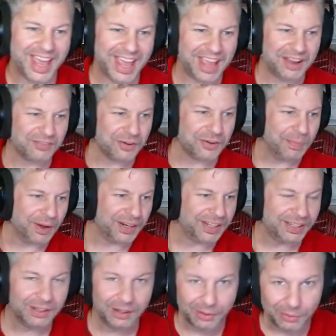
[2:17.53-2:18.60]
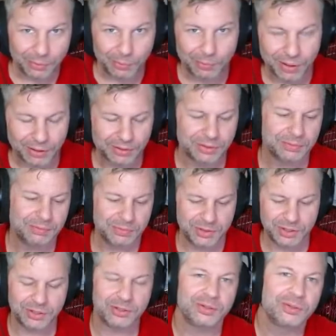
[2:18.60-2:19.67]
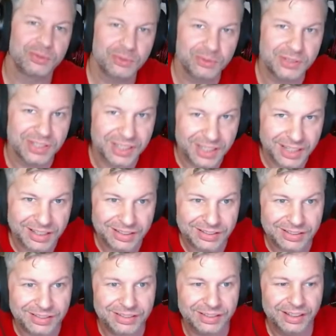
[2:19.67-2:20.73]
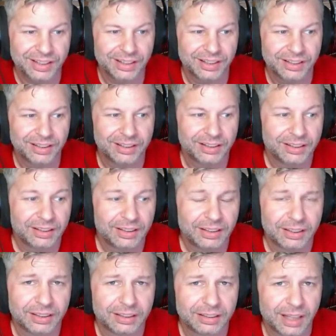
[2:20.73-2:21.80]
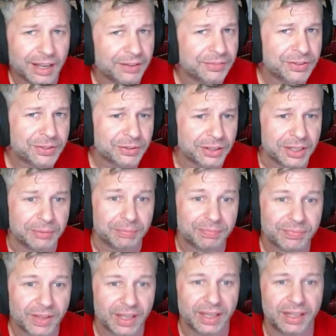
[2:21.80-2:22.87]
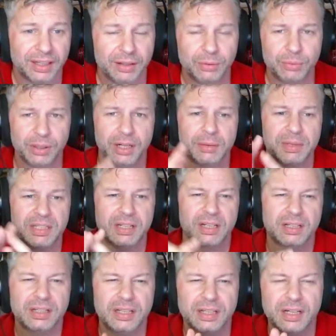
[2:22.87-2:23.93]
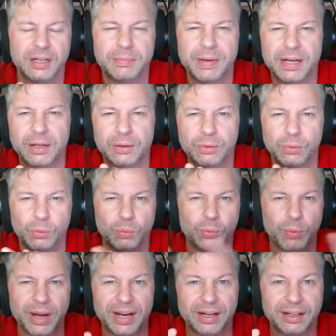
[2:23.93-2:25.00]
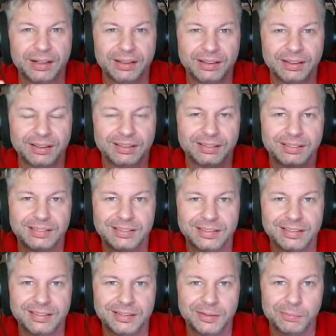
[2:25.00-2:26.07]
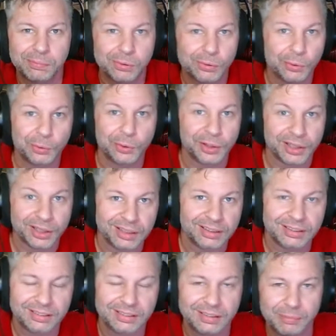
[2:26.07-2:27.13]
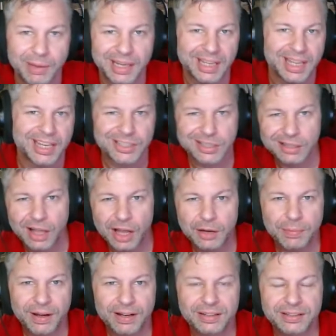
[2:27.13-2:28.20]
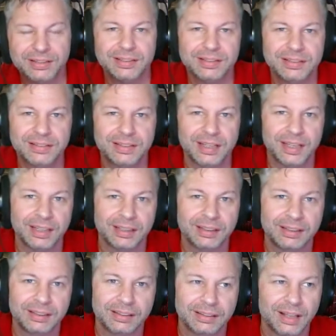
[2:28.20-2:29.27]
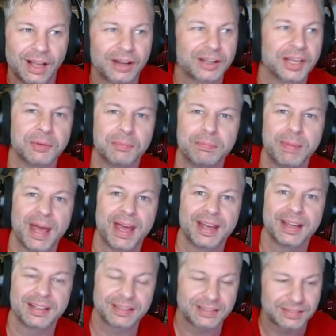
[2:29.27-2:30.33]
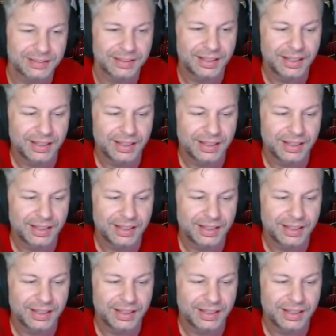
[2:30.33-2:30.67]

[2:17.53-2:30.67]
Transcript: Hey everybody, welcome to today's live stream. And we're going to be talking about where to deploy medication lock boxes and locking bags.